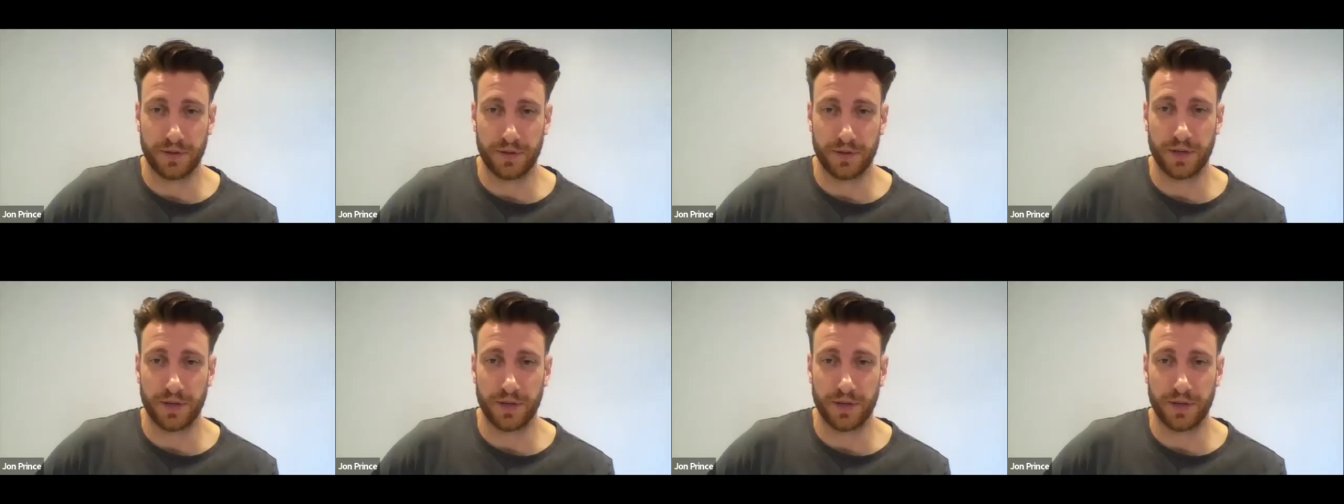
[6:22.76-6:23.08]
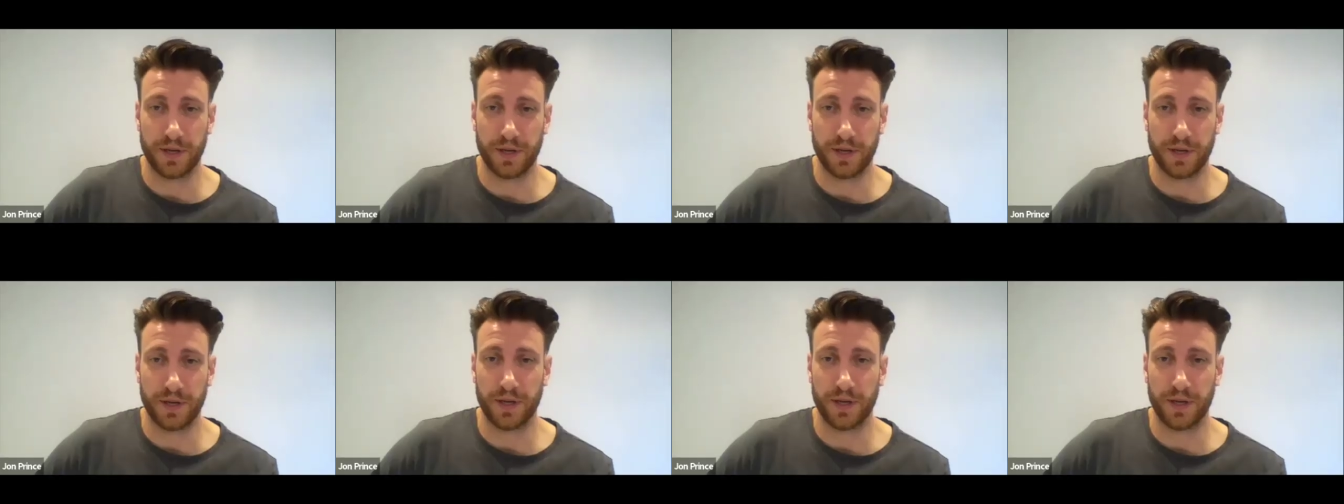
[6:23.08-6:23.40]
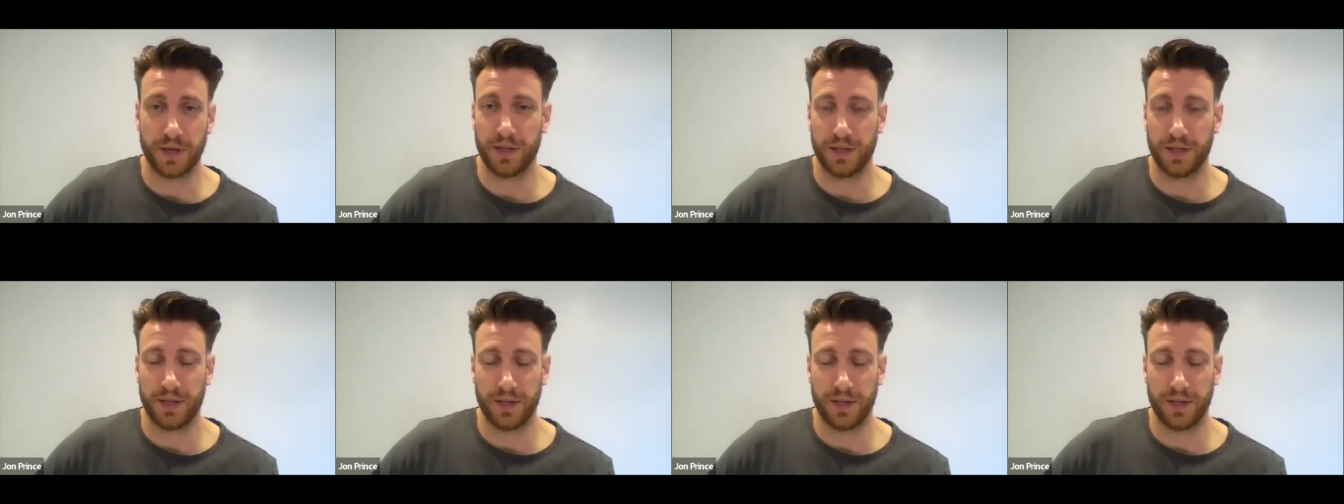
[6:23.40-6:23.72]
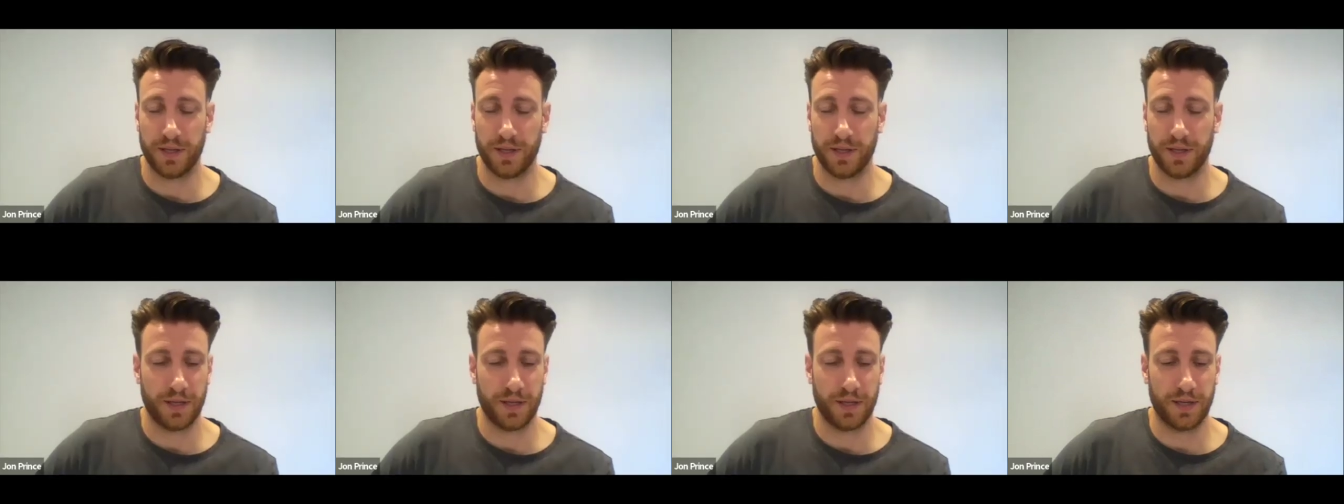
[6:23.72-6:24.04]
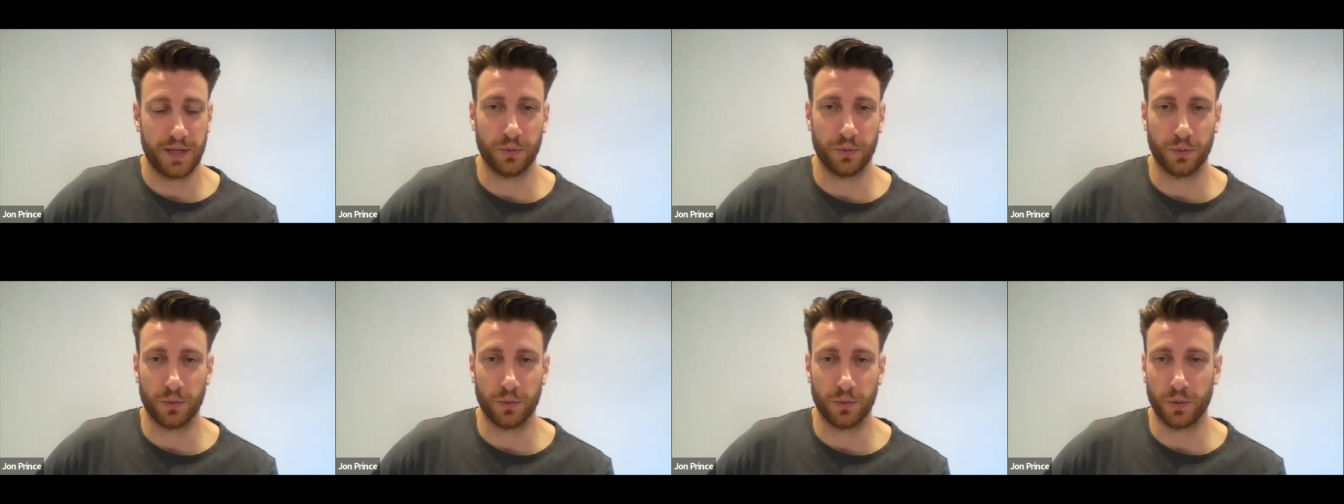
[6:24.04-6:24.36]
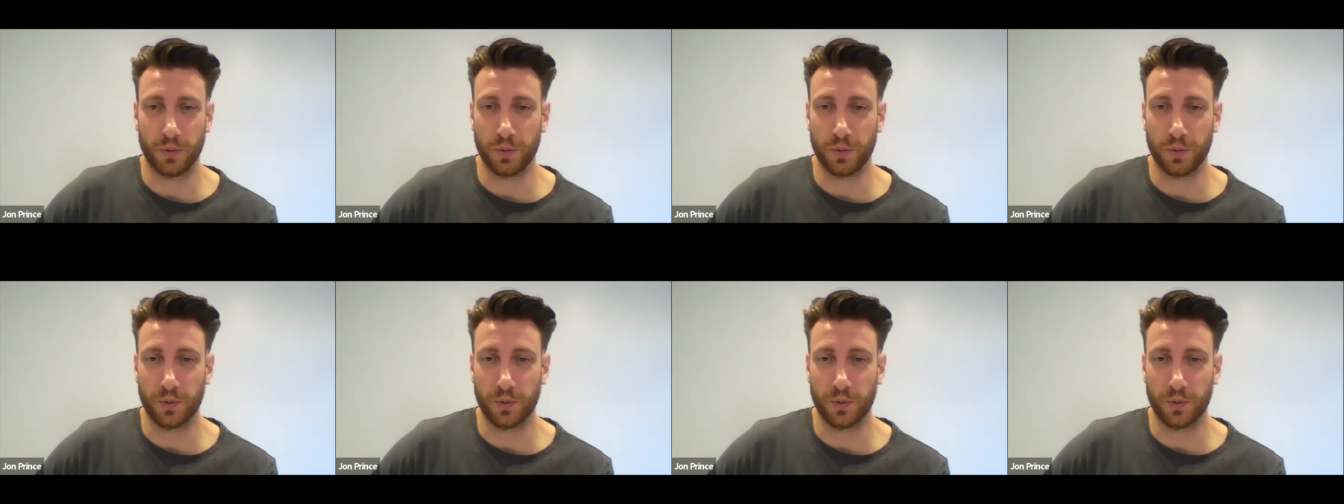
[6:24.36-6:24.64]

it. Yeah. I went all the way through it.